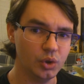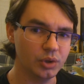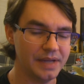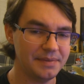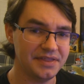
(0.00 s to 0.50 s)

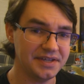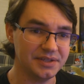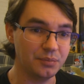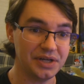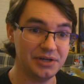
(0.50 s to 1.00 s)
Or maybe they
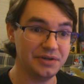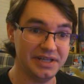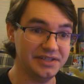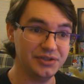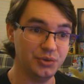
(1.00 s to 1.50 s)
could bring her
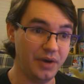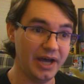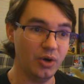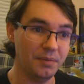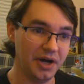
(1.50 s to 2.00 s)
in to
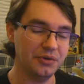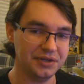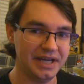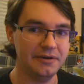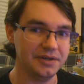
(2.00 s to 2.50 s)
help other
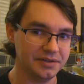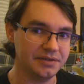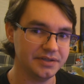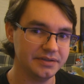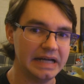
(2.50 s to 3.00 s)

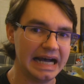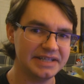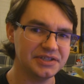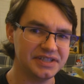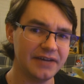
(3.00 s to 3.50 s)
characters. I
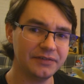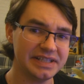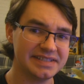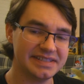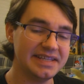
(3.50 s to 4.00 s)
could
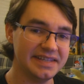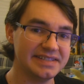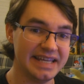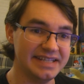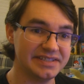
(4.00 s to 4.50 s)
definitely see
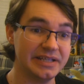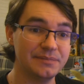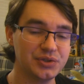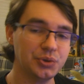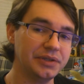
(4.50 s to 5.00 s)
this as
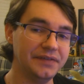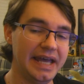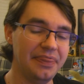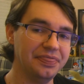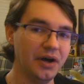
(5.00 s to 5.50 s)
some sort of
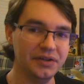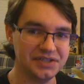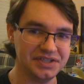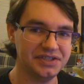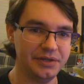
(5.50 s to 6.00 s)

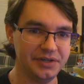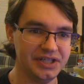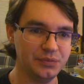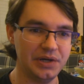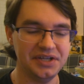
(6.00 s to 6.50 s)
anthology
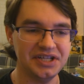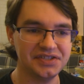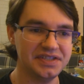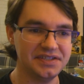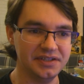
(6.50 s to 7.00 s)
series where each
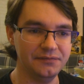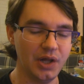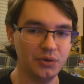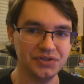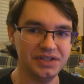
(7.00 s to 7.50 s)
season
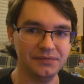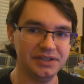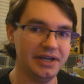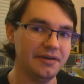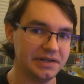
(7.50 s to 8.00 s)
follows a
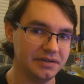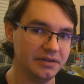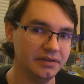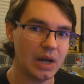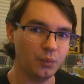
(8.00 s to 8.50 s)
different
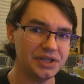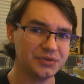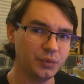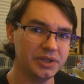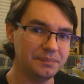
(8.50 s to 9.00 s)
character,
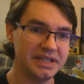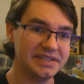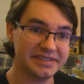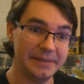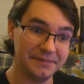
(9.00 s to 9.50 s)
which would be
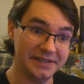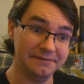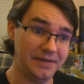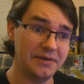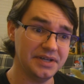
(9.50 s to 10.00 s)

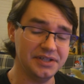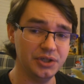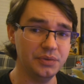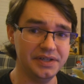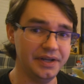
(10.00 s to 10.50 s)
something very
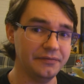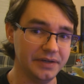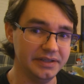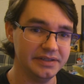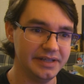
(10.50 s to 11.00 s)
new and
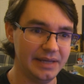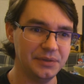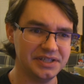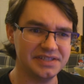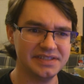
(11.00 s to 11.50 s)
different, and
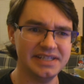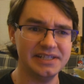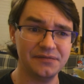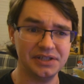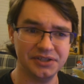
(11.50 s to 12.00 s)
we could see
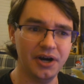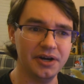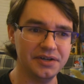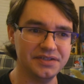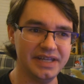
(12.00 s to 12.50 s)
different
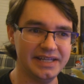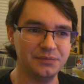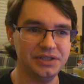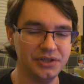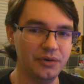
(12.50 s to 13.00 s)
cars
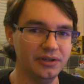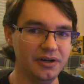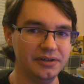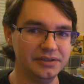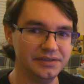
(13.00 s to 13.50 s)
as we go
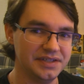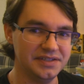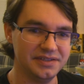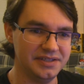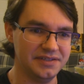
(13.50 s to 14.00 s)
along
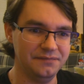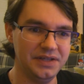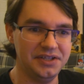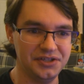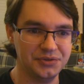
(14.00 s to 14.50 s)
since it's
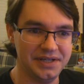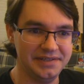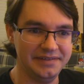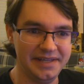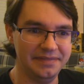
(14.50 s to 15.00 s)
Infinity
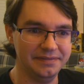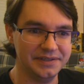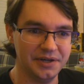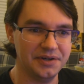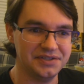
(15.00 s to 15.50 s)
Train and the
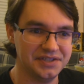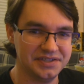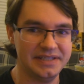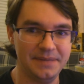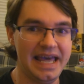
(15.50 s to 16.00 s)
cars
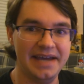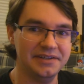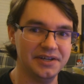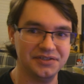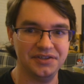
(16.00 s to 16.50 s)
just keep
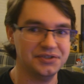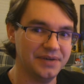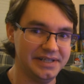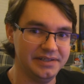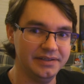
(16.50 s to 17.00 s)
adding onto the
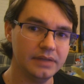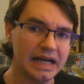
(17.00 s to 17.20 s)
train.